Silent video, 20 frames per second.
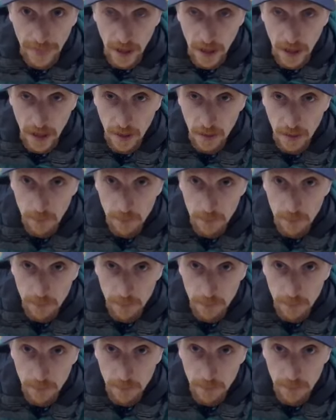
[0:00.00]
Um,
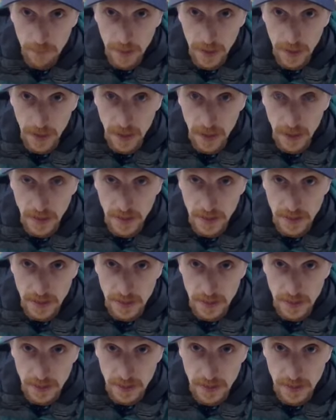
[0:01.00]
and
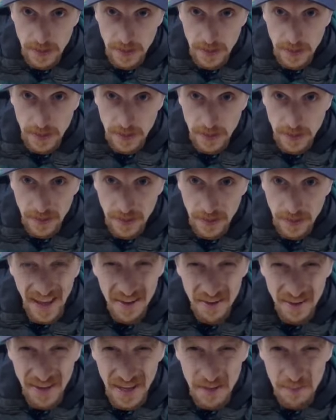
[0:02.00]

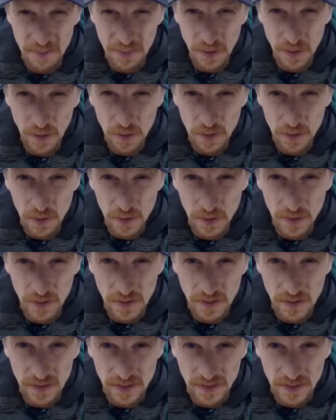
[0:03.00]
I would keep the old
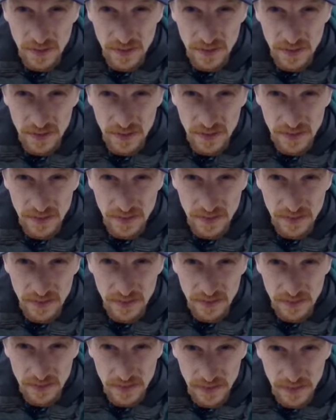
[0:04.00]
hole.
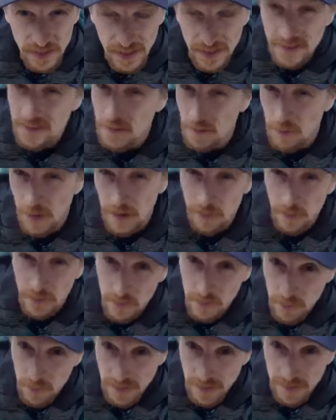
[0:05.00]
It's debatable.
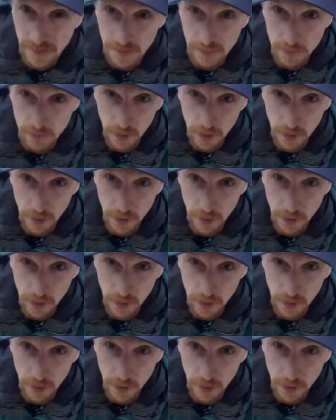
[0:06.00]
It depends on the